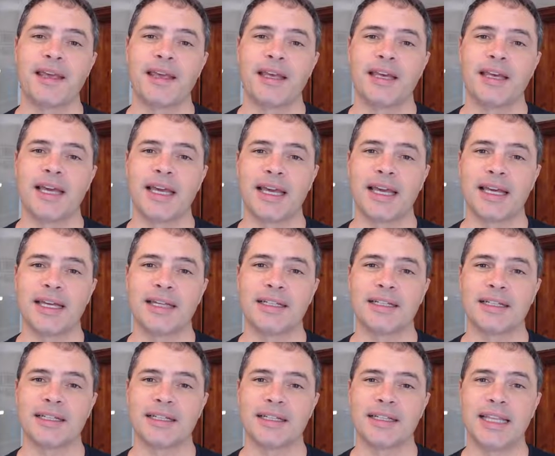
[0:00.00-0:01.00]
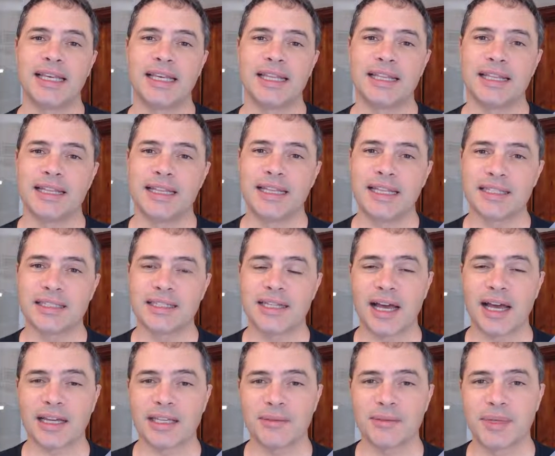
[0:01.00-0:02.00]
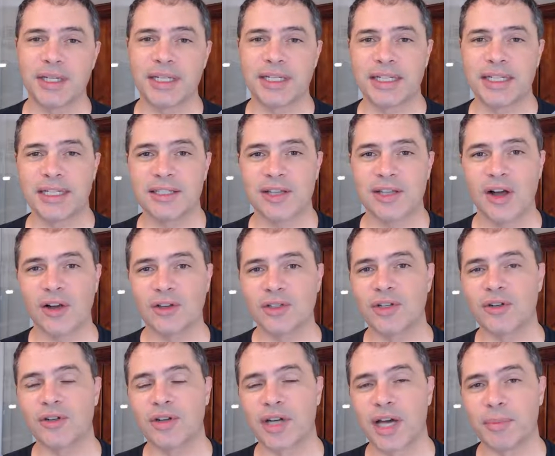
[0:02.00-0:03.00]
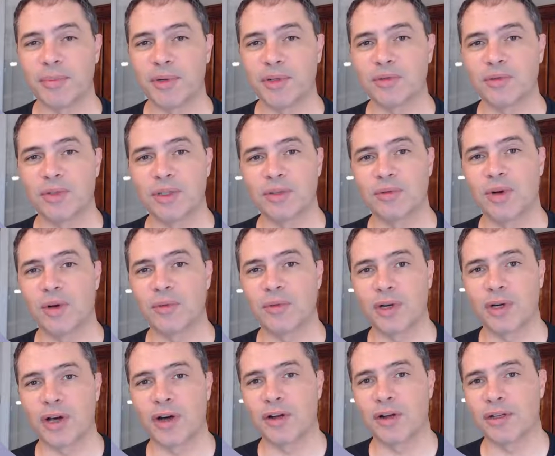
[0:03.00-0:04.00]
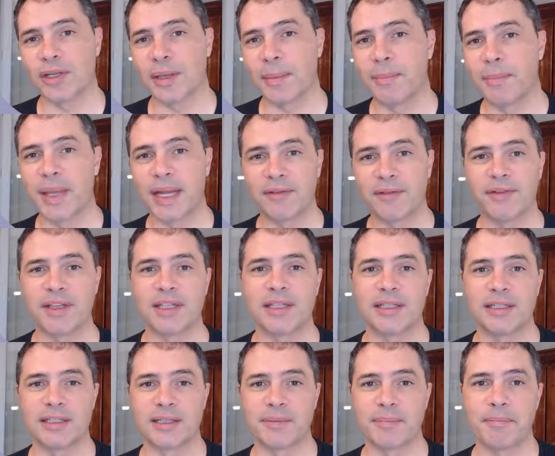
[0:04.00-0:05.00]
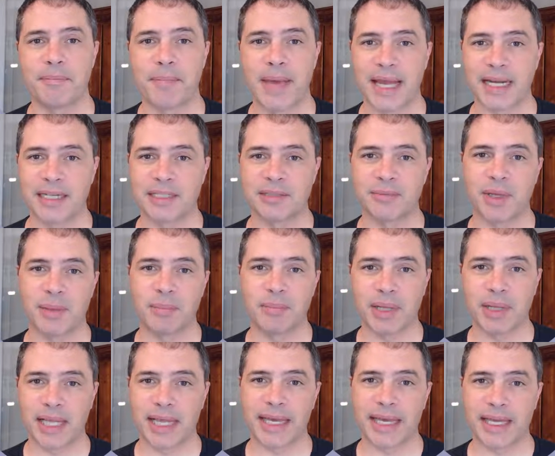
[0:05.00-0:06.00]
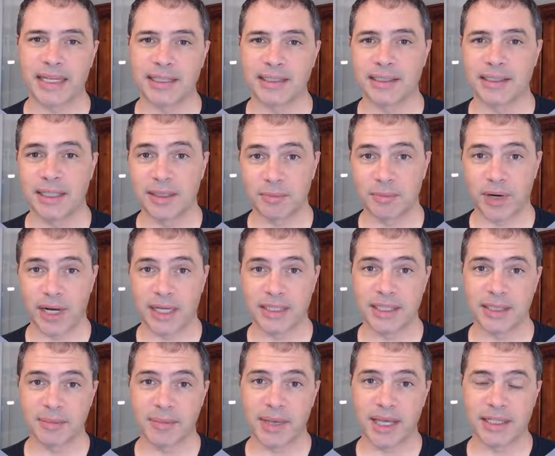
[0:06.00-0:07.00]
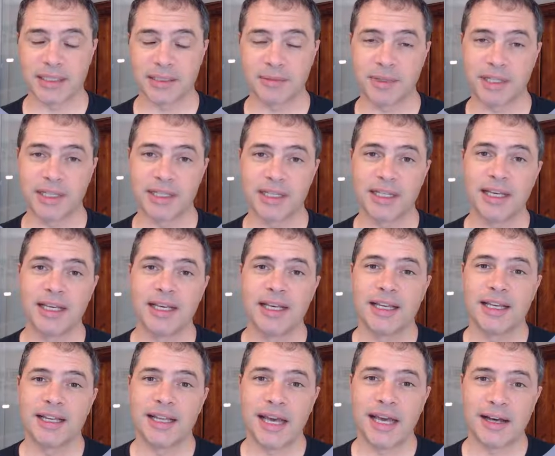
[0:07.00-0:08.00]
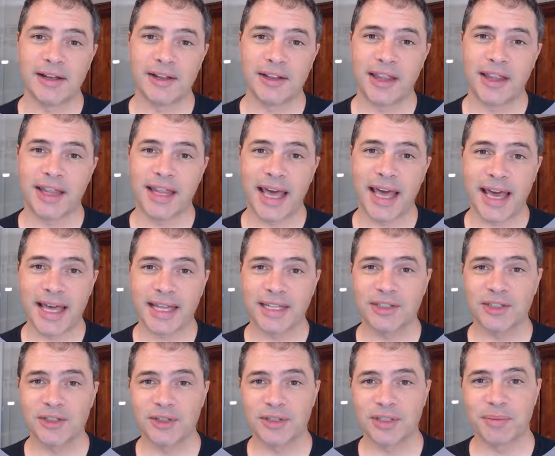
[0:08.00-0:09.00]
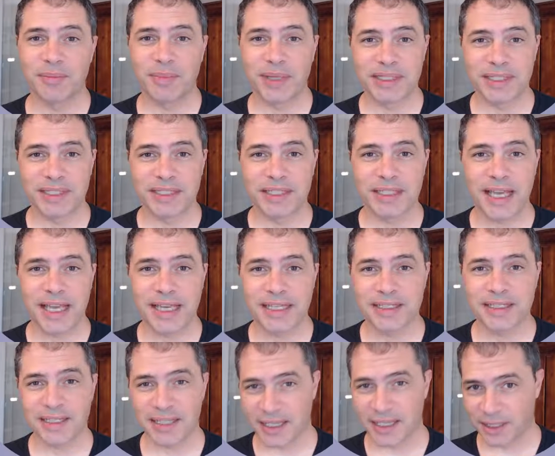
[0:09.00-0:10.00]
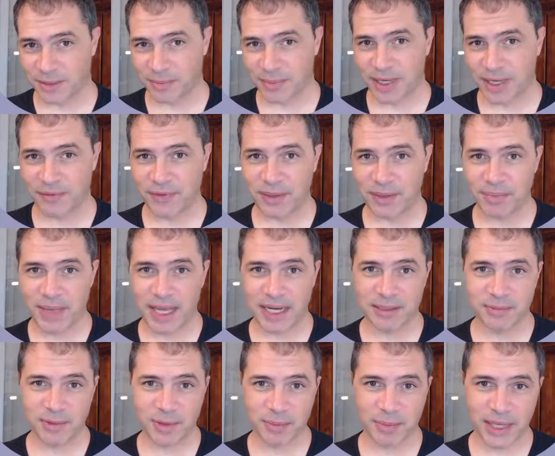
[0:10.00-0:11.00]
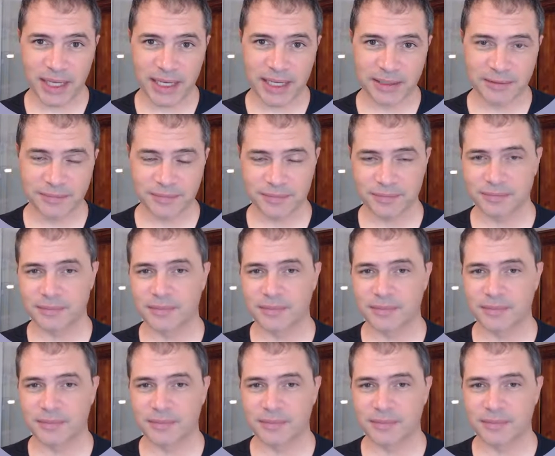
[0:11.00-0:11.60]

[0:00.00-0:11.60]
And then this document is also coupled with what we'll call a benefits management plan in project management. Now that use the business case and your benefit management plan.